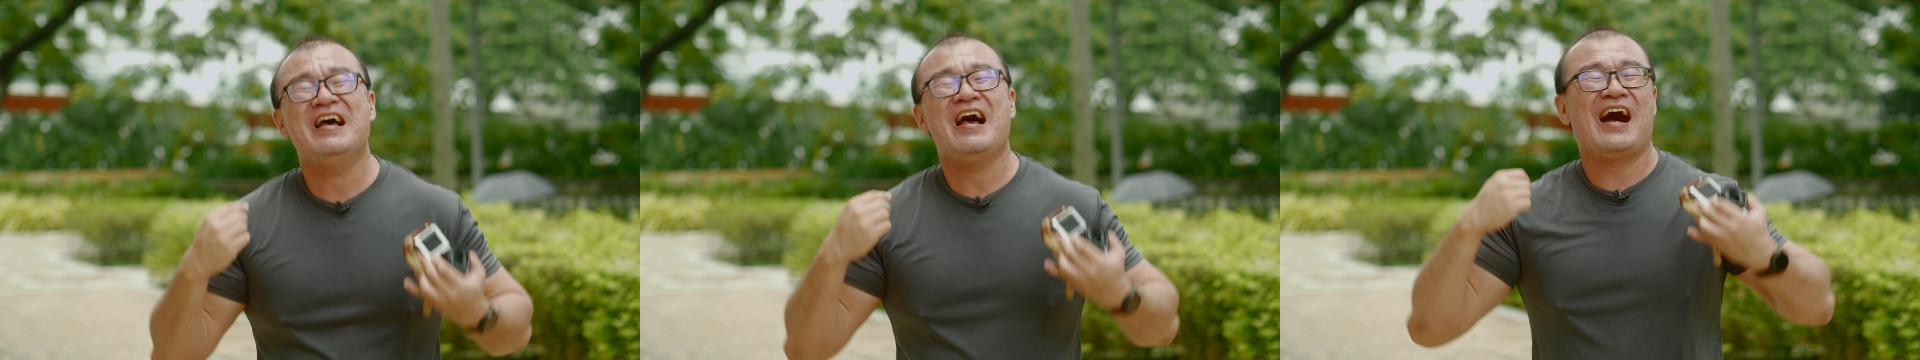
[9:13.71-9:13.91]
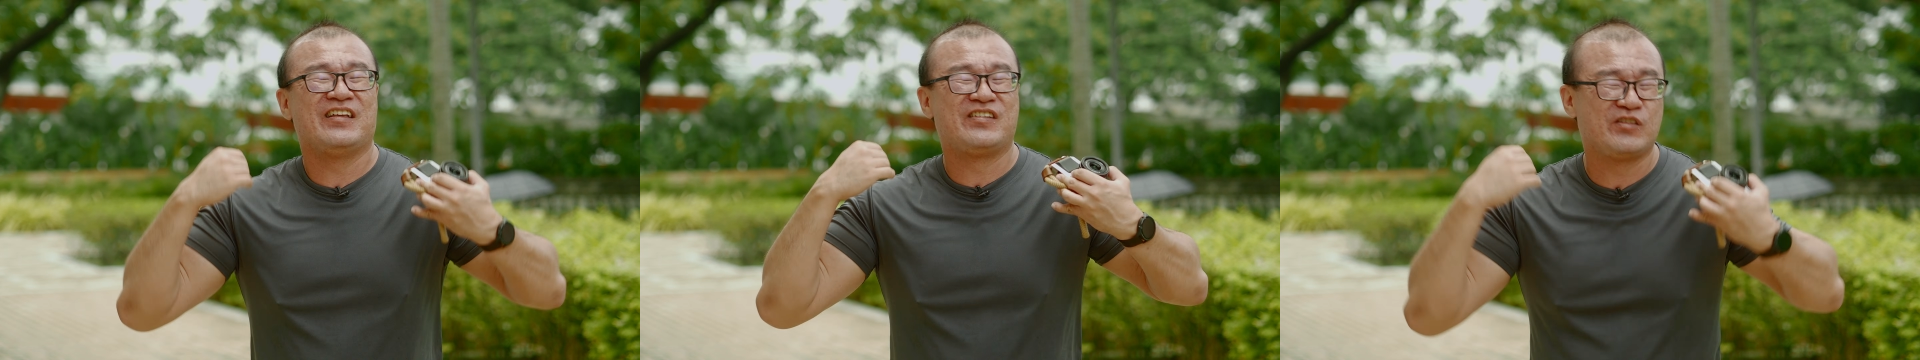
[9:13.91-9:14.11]

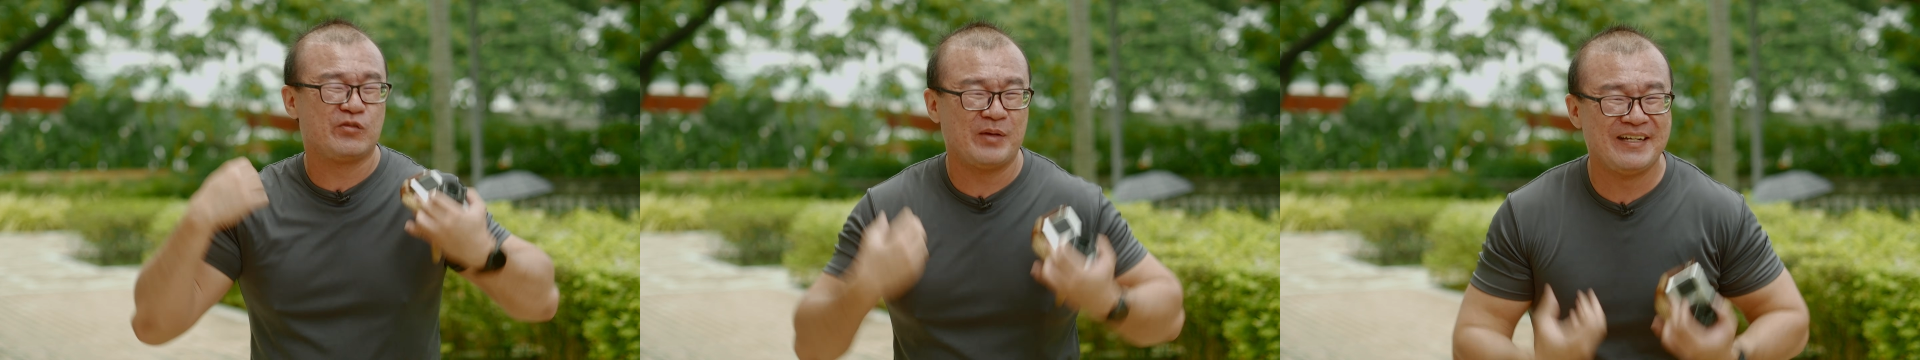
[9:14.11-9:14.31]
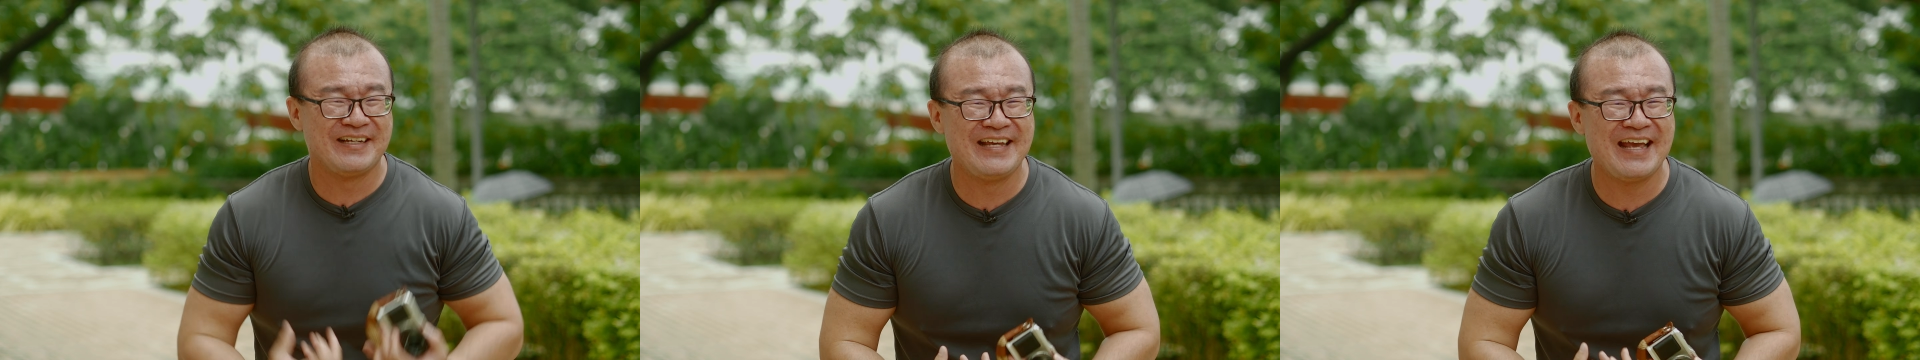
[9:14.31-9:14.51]
I
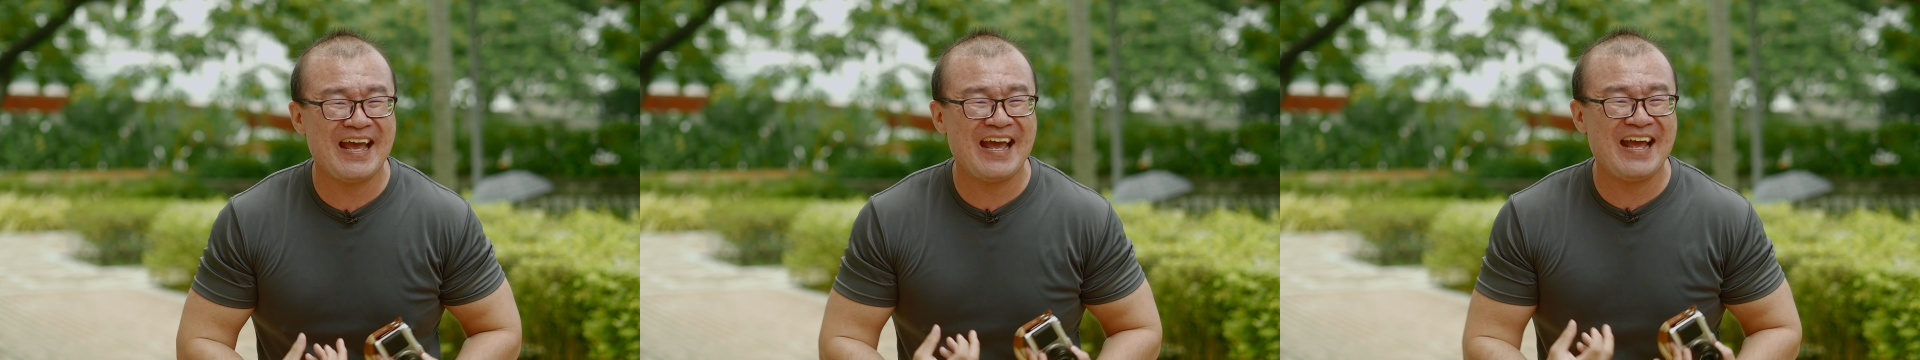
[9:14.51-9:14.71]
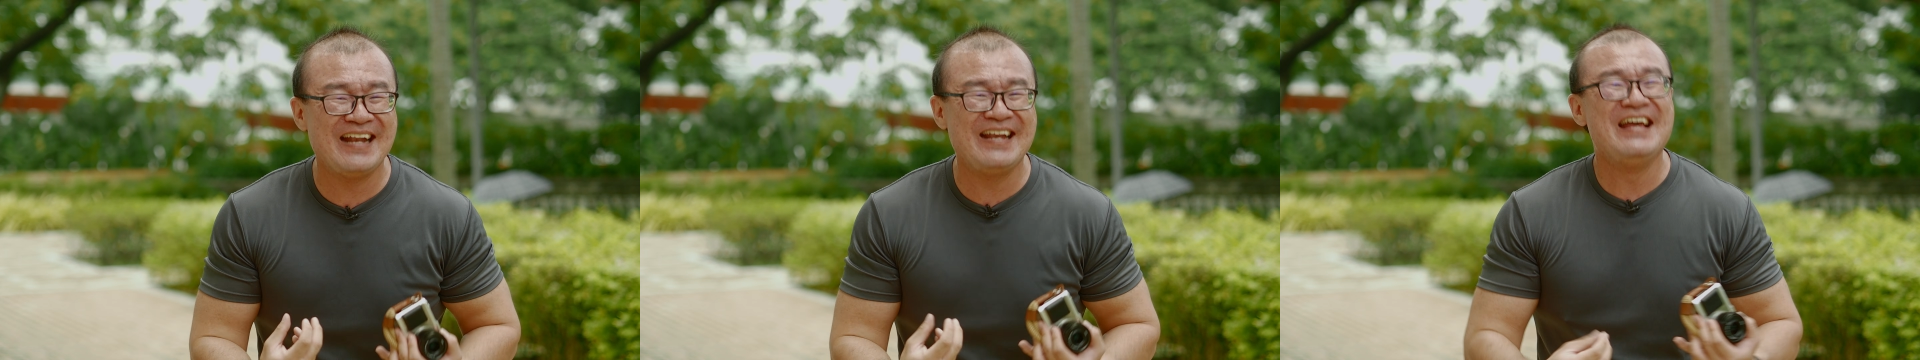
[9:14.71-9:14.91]
sweat
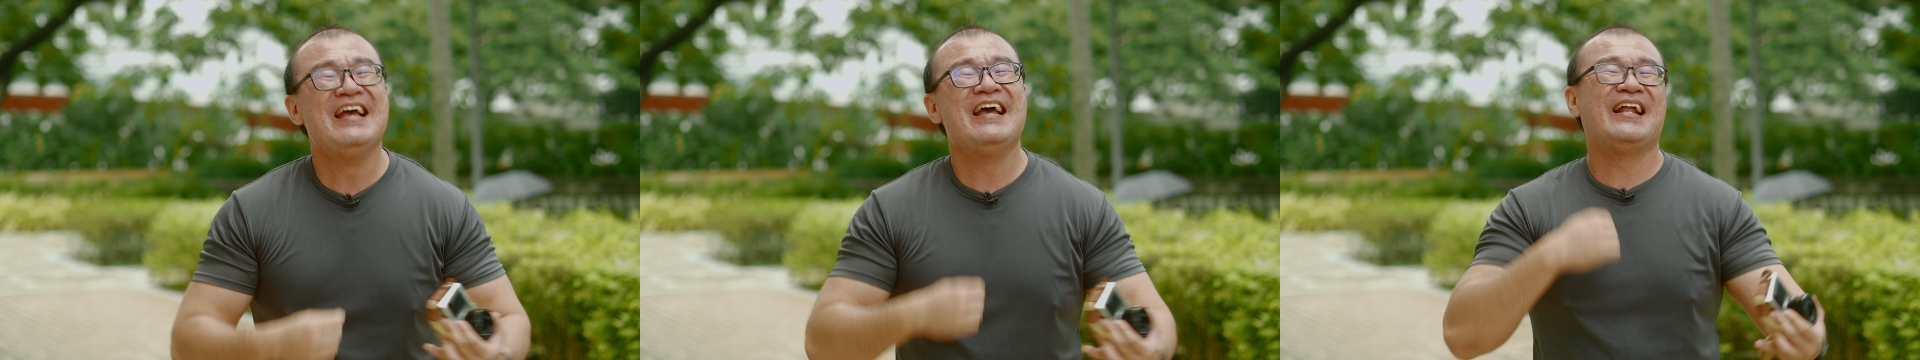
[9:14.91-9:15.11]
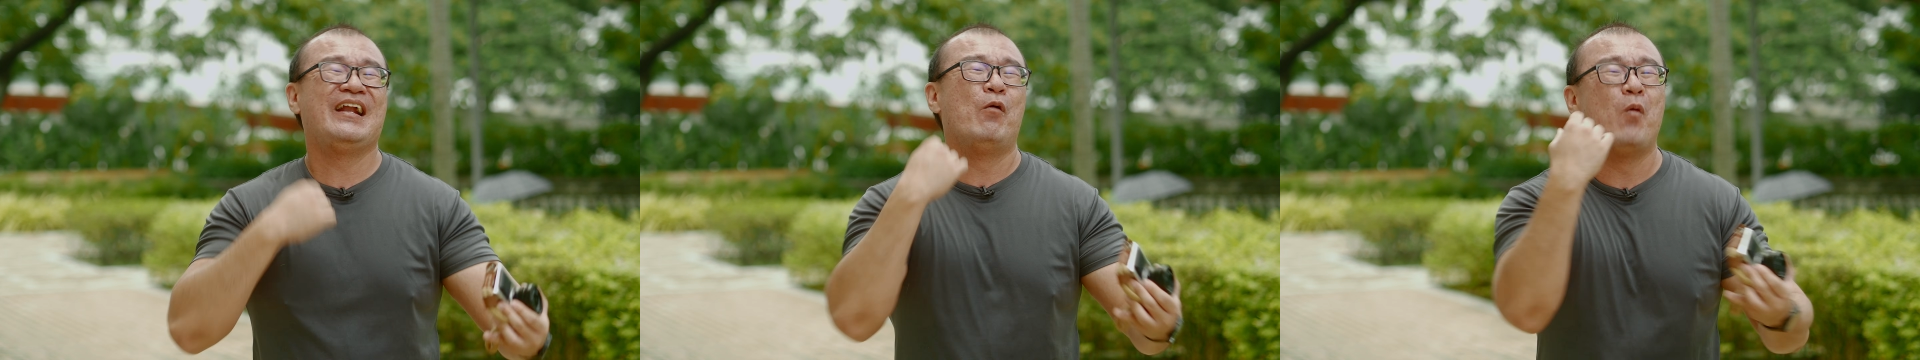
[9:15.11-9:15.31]
again,
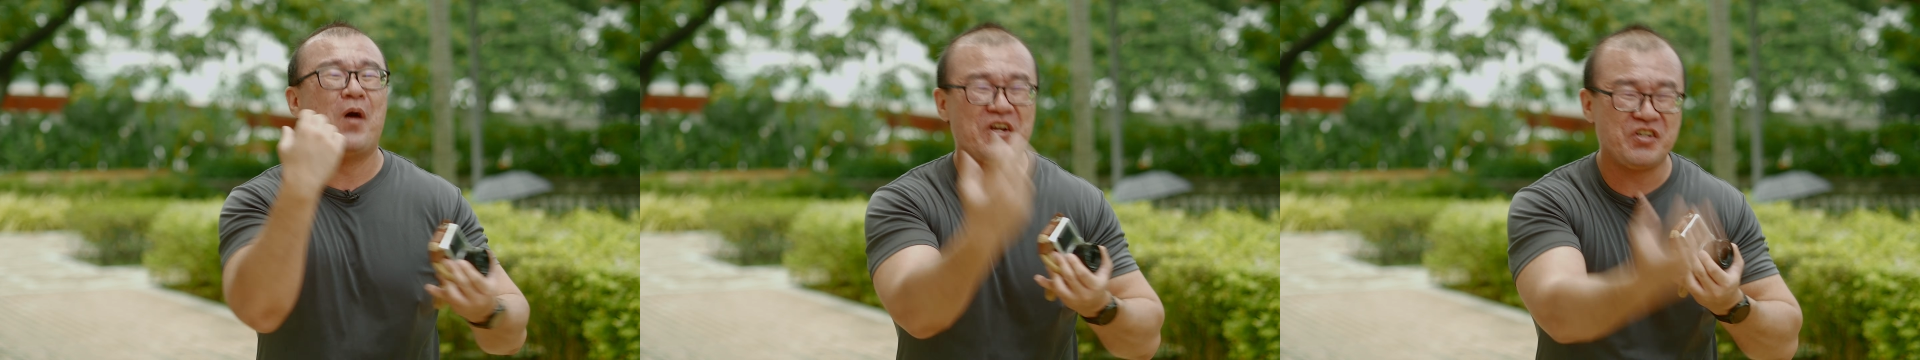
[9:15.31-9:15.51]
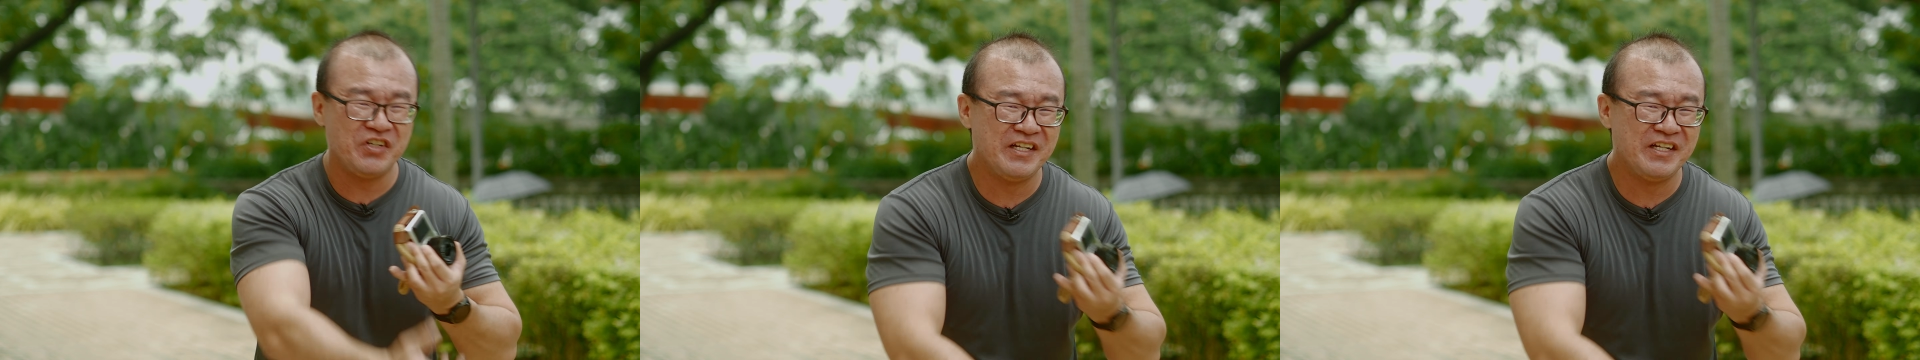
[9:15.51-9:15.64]
and I wash